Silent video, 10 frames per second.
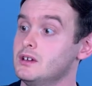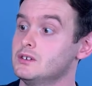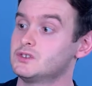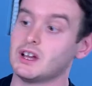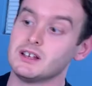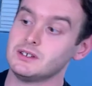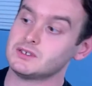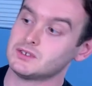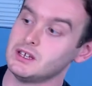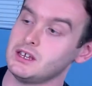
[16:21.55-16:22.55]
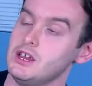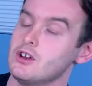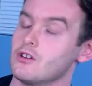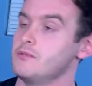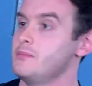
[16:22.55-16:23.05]
Sign this thing
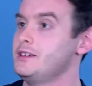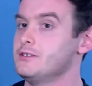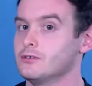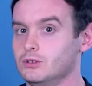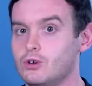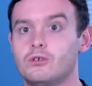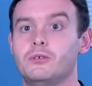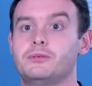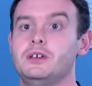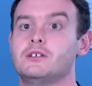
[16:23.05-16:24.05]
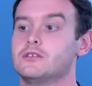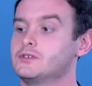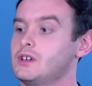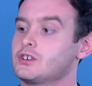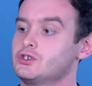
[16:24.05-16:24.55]
here and make your local
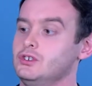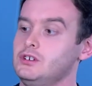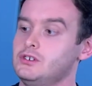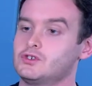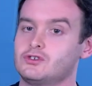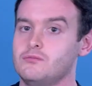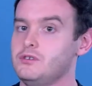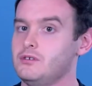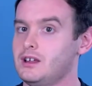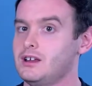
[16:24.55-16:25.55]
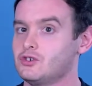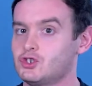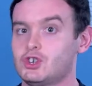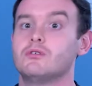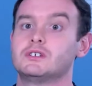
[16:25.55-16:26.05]
theaters actually distribute it and
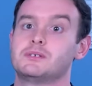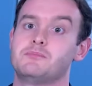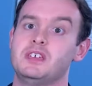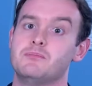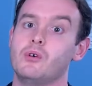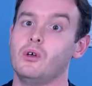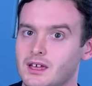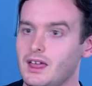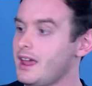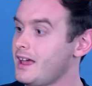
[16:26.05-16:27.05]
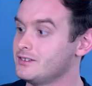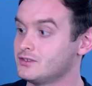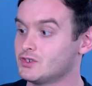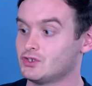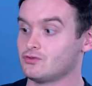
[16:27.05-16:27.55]
show it to people. And
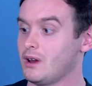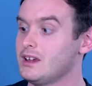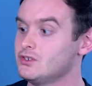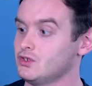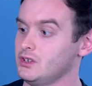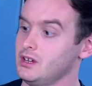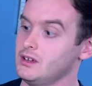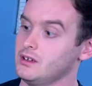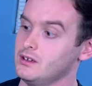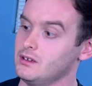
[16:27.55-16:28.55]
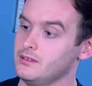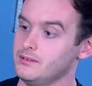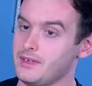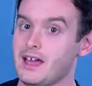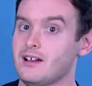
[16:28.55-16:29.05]
strangely,
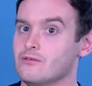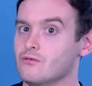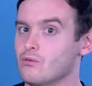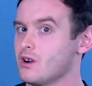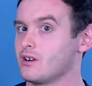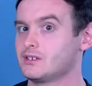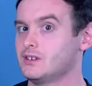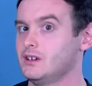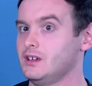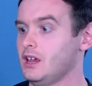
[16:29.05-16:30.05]
that worked.